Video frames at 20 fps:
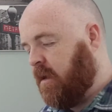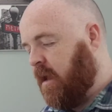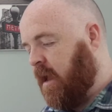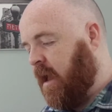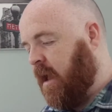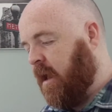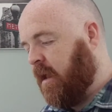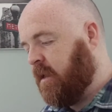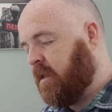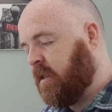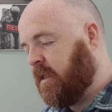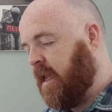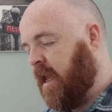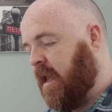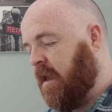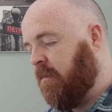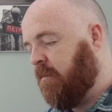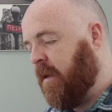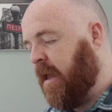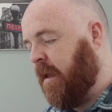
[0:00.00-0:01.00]
I
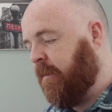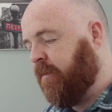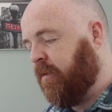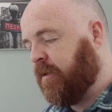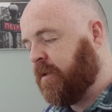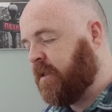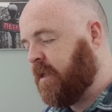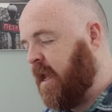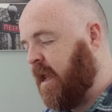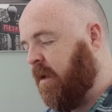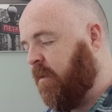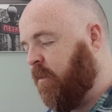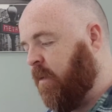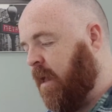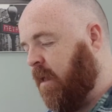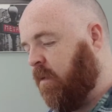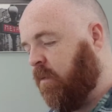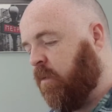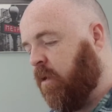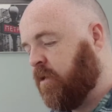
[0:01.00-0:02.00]
see people saying,
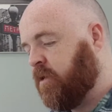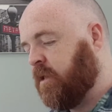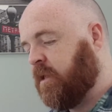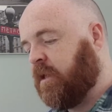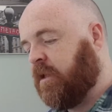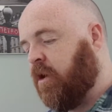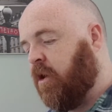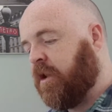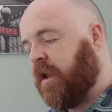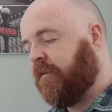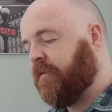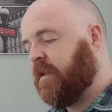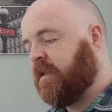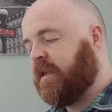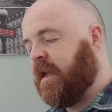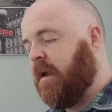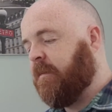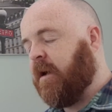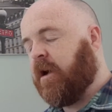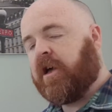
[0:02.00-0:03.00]
"Well, what does God have to
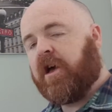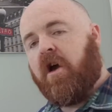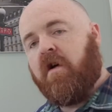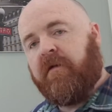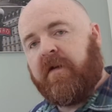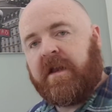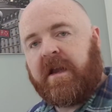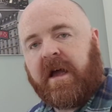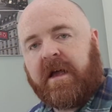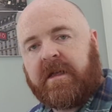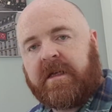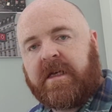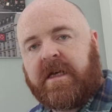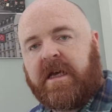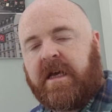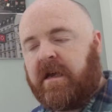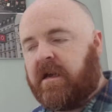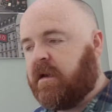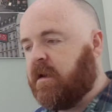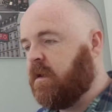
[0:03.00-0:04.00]
say about COVID nineteen?